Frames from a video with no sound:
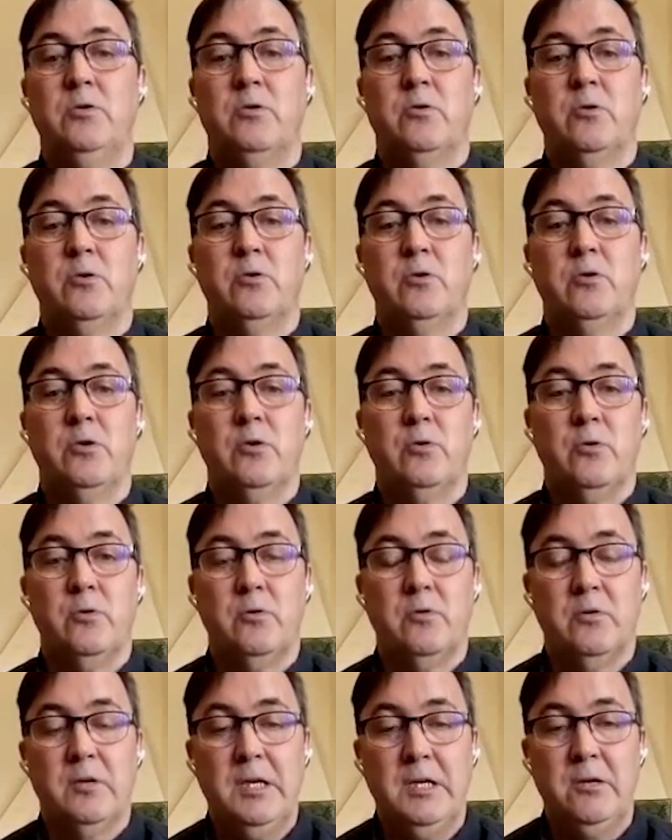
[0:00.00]
your
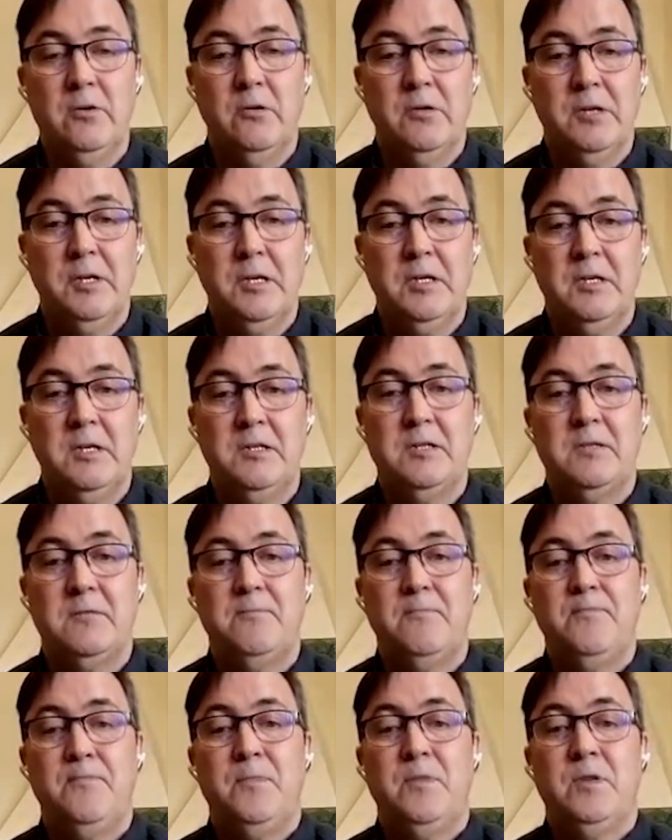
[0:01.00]
local legal needs
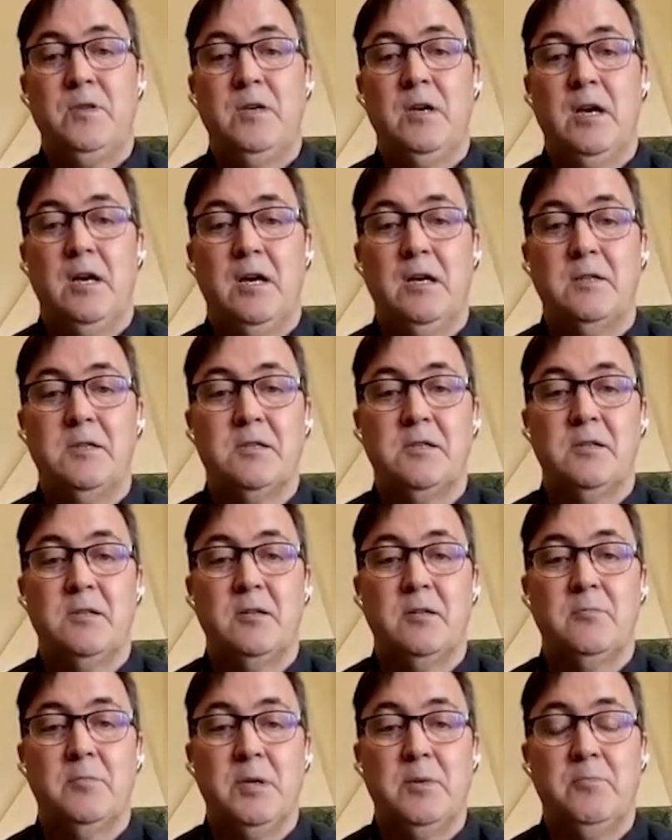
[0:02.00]
and
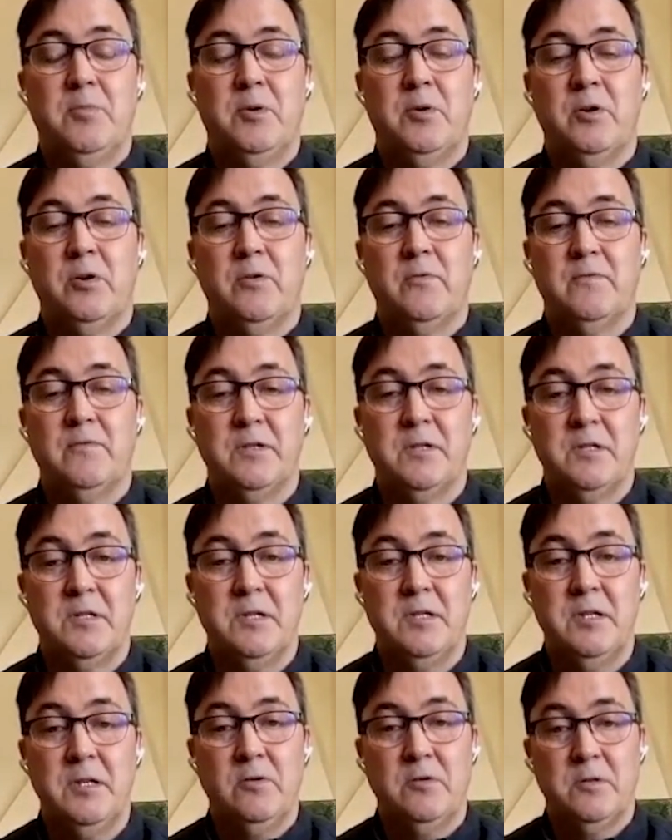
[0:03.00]
still be part of this
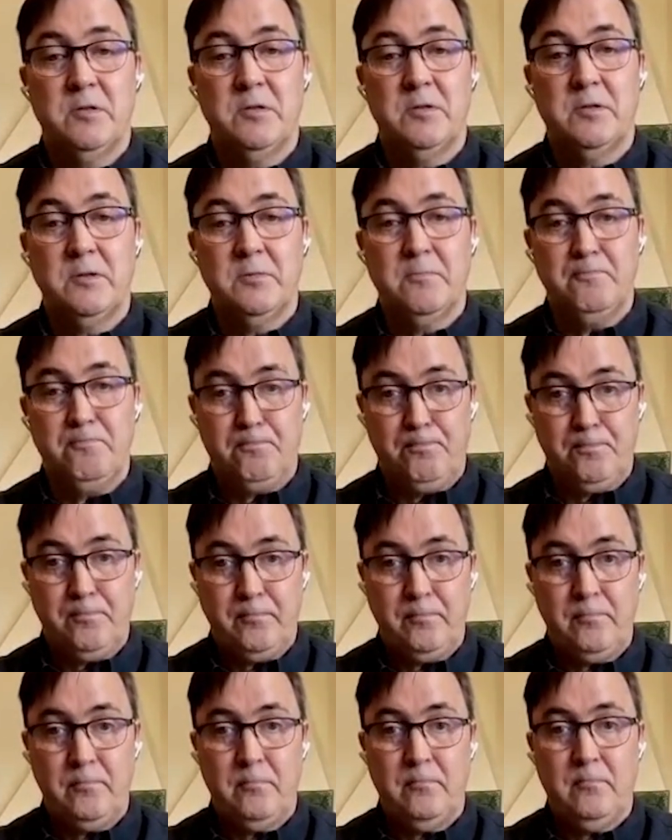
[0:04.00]
ecosystem.
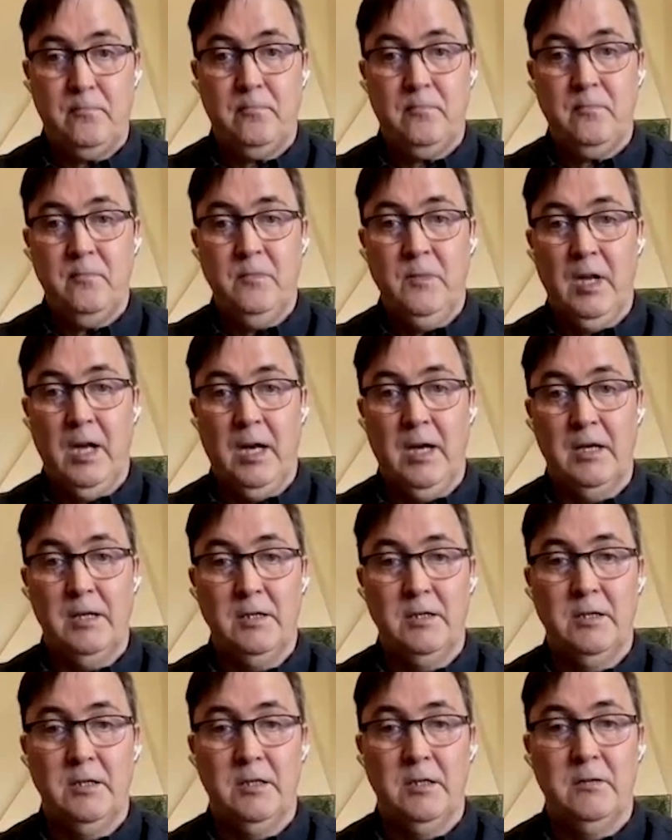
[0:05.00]

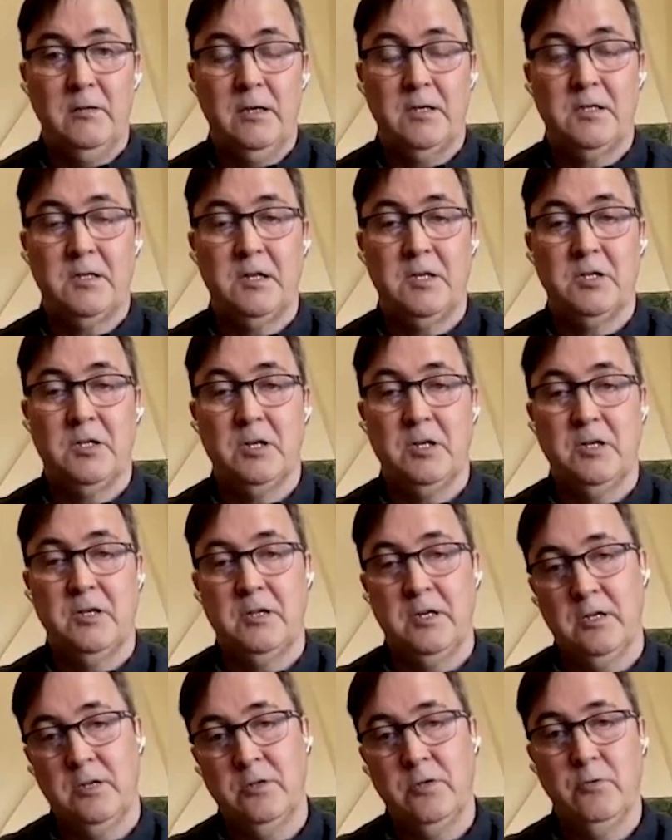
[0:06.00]
And essentially
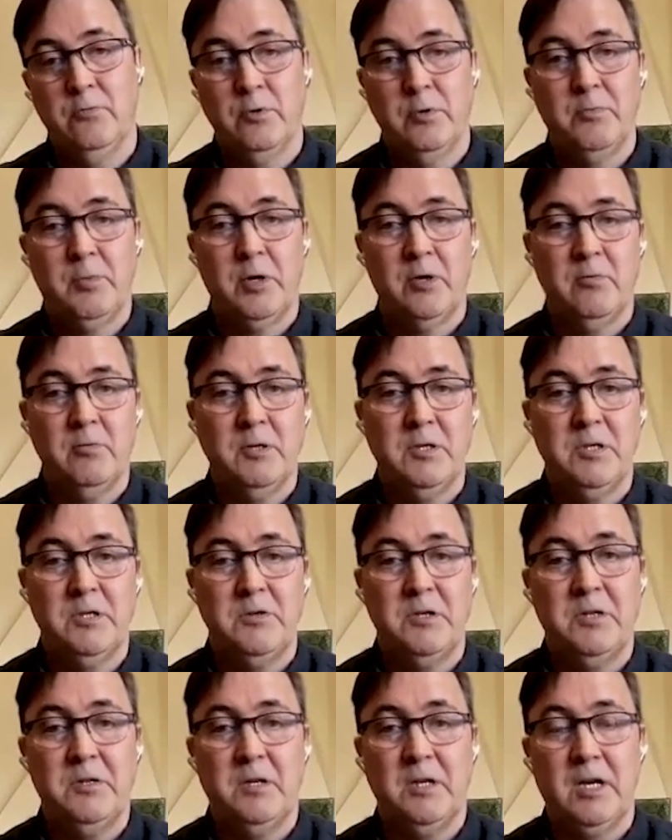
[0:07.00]
then you would probably
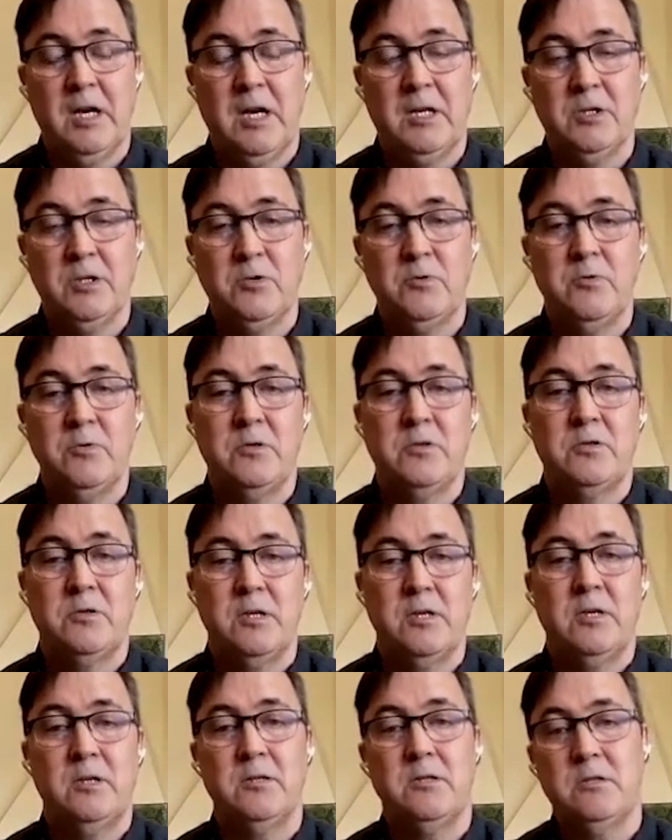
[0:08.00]
treat the Gajus
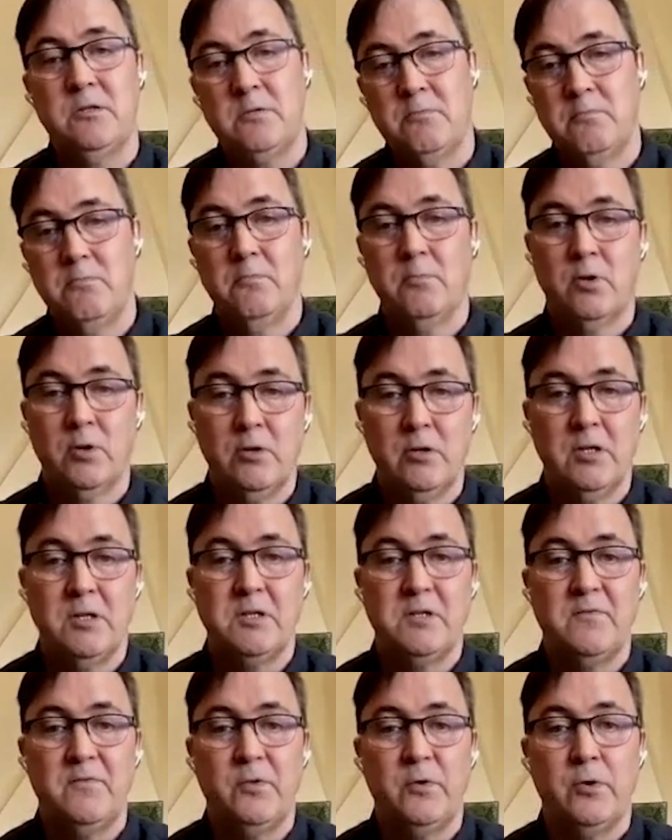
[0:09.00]
as more or
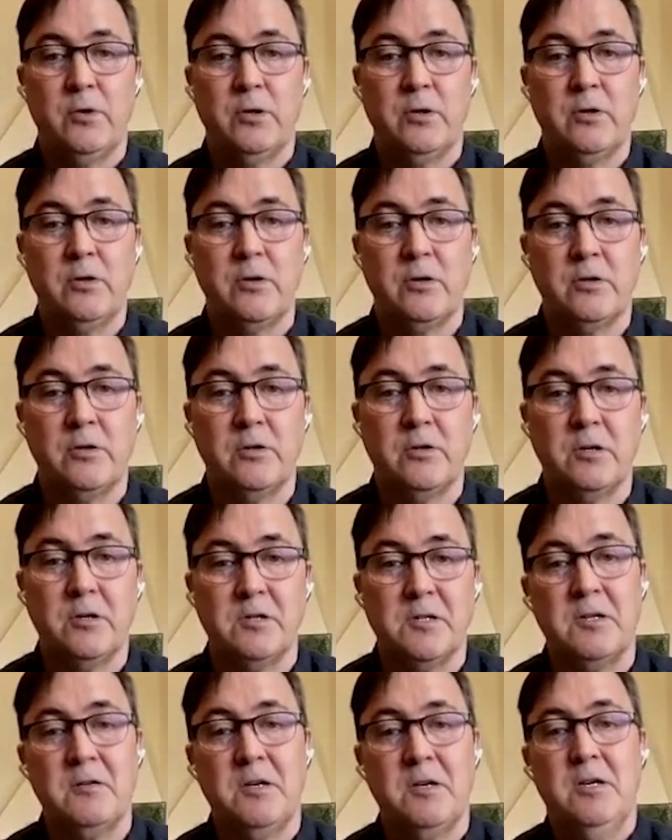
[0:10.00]
less foreign
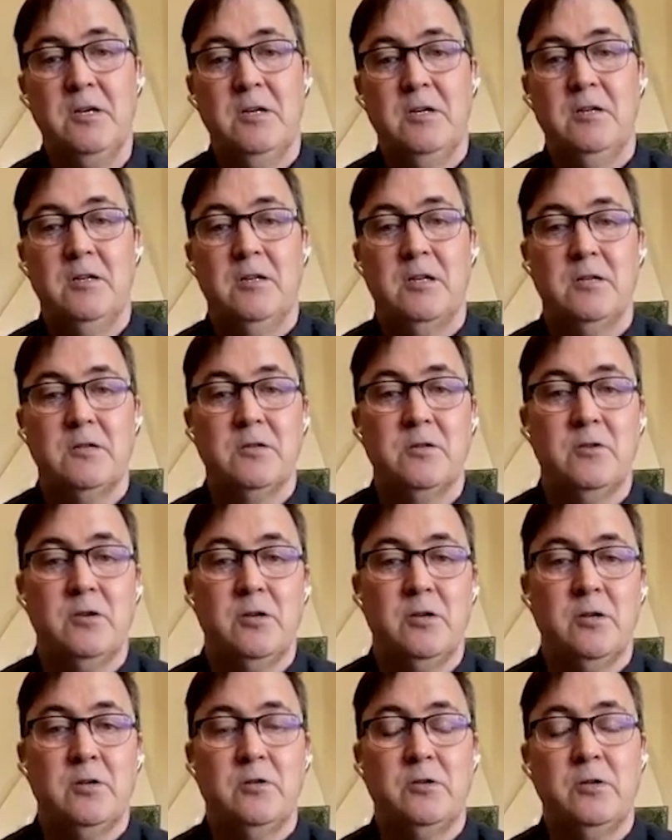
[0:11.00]
currency. That's
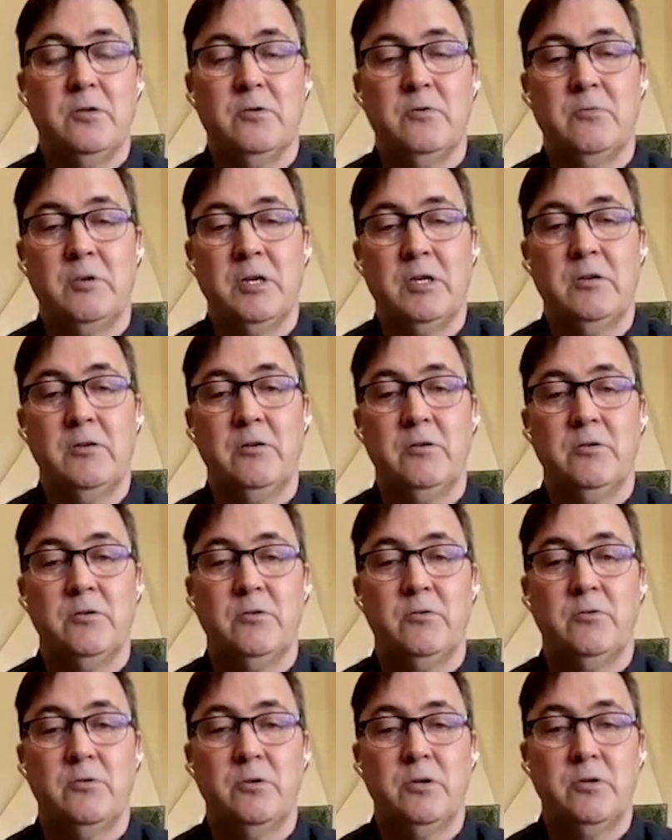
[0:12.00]
not under your
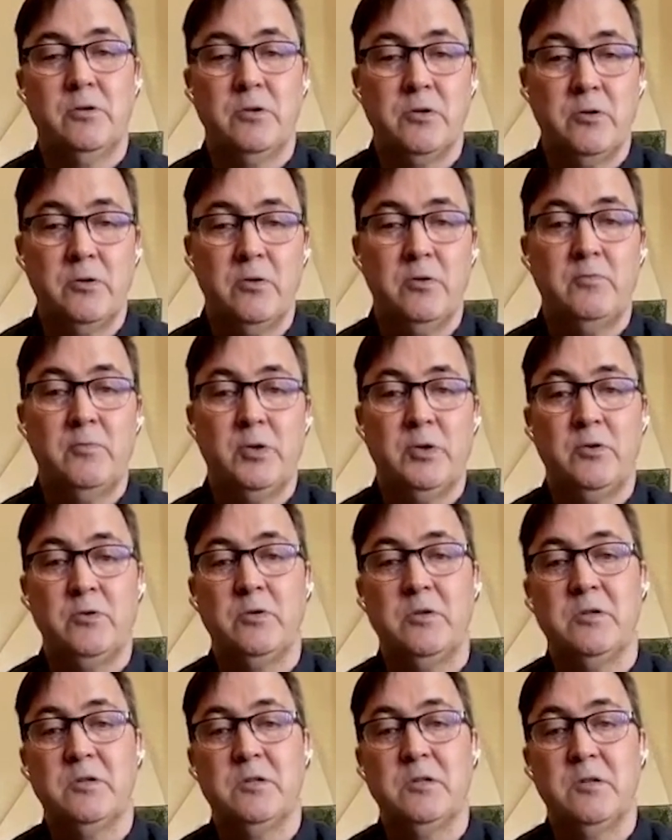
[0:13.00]
regulatory control, but
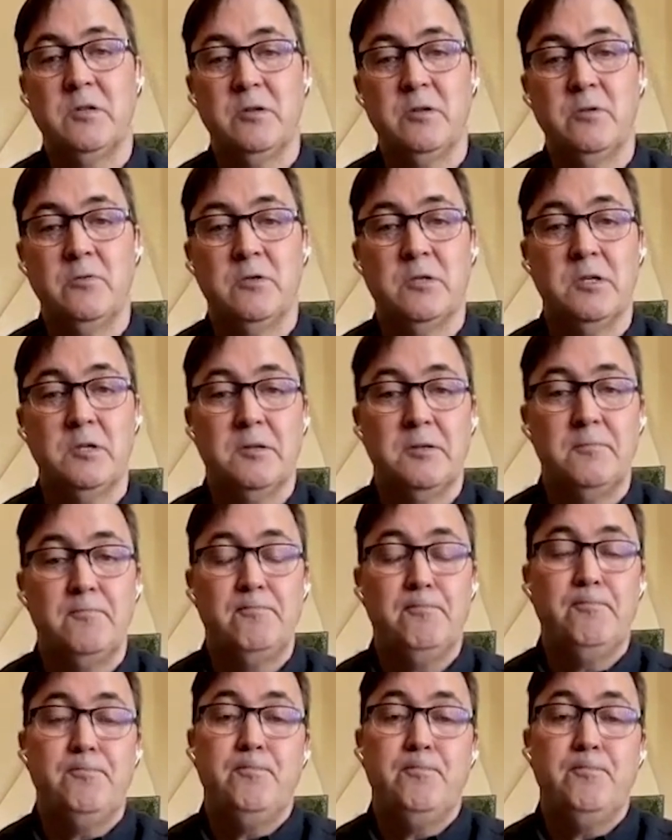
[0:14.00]
you can still use it.